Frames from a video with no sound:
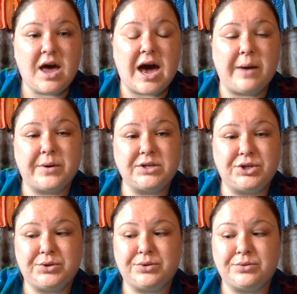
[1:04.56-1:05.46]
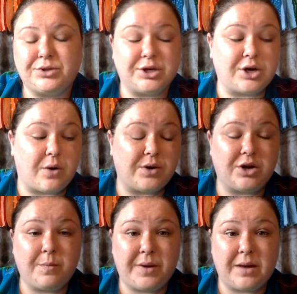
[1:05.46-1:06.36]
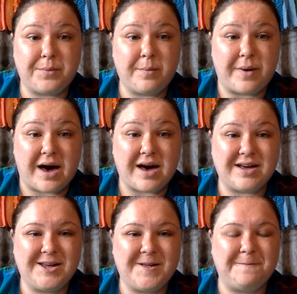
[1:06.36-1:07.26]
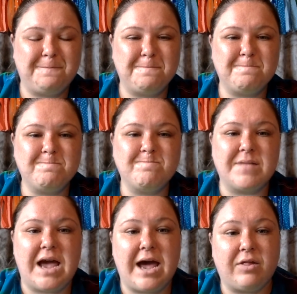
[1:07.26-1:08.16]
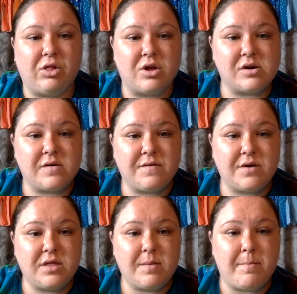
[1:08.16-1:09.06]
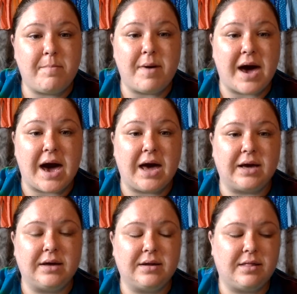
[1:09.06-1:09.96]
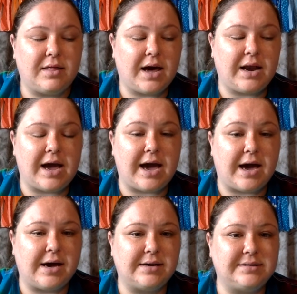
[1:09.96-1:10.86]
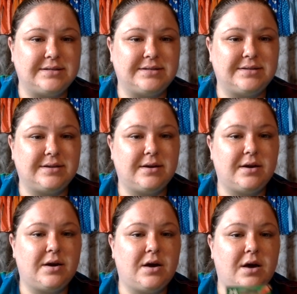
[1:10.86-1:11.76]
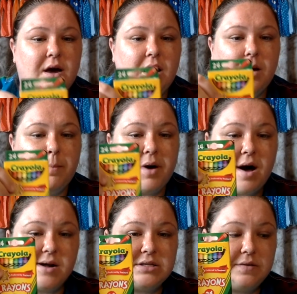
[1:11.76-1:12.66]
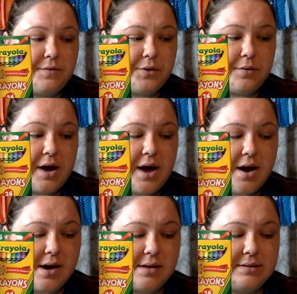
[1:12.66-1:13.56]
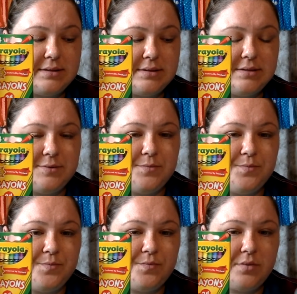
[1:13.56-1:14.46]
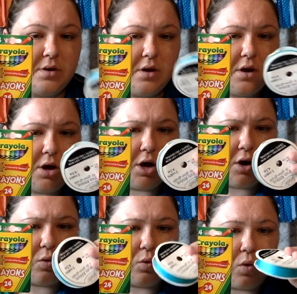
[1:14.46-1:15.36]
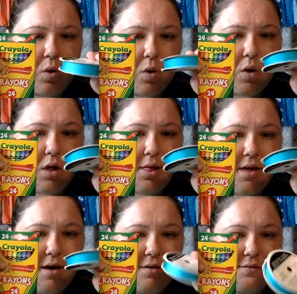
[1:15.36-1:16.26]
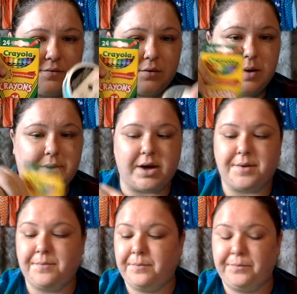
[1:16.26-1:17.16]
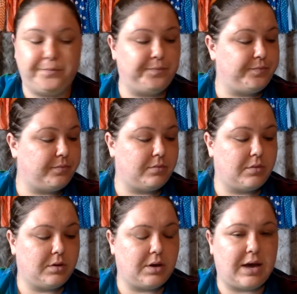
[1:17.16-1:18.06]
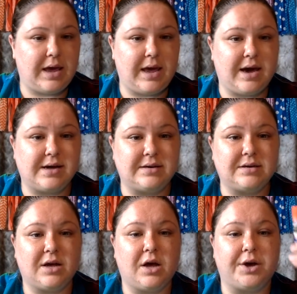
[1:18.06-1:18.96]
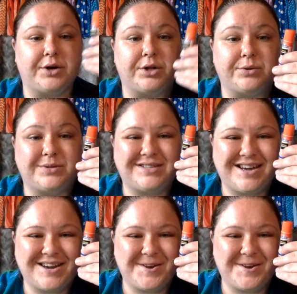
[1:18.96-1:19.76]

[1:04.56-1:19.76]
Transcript: I want you to go in your paper bag and look for the bag that has a box of crayons, a roll of ribbon, and a glue stick.